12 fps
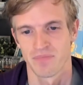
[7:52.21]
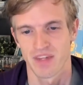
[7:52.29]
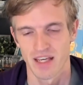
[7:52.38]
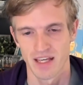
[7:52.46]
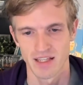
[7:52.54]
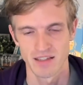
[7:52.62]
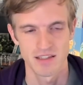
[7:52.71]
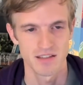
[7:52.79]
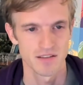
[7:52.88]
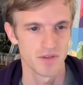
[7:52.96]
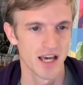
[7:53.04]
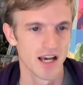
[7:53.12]
And
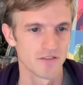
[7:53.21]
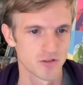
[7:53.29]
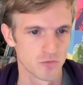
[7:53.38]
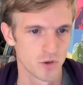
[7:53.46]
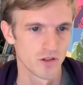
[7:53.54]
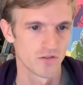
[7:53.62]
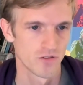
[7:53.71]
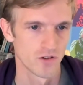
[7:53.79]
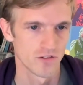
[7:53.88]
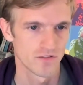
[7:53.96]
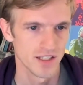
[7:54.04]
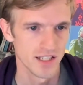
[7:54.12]
we have support for
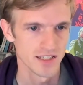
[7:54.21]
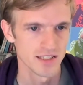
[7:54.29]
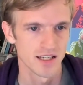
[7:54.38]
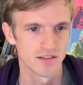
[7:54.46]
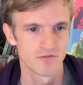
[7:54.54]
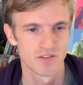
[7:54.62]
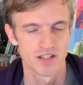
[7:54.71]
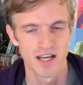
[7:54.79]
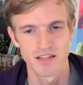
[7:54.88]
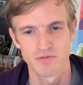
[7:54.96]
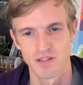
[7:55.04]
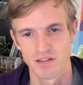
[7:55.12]
all of these. And for
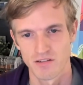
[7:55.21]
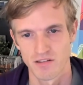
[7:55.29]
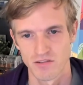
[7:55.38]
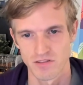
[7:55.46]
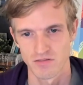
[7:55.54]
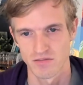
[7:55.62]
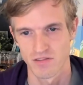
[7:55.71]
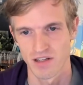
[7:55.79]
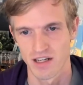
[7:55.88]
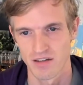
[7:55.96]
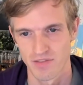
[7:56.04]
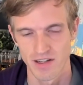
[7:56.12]
that, we are also
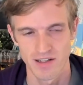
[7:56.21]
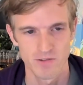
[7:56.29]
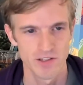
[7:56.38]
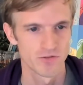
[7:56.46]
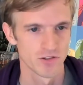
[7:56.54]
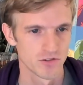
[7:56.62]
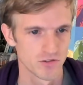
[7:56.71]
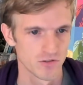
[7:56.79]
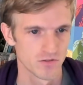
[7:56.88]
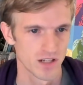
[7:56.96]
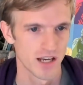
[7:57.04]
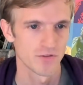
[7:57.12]
uh, very grateful
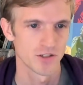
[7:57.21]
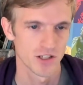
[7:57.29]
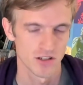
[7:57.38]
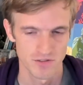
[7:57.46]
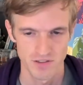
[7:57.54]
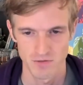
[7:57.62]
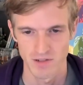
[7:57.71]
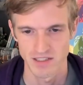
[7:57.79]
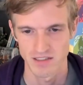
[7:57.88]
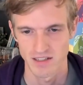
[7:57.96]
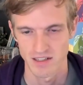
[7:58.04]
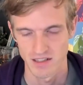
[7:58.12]
to leverage a lot of the
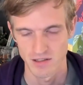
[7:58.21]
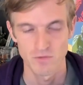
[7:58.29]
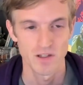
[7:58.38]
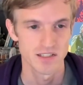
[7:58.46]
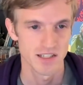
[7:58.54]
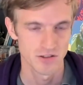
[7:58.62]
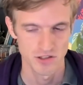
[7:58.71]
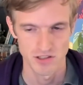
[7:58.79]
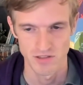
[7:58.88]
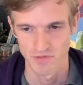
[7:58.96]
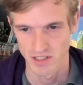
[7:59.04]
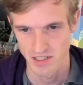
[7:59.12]
Rust, uh, Rust
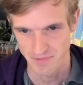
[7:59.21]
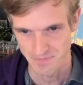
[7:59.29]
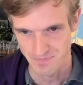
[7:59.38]
ecosystem for this.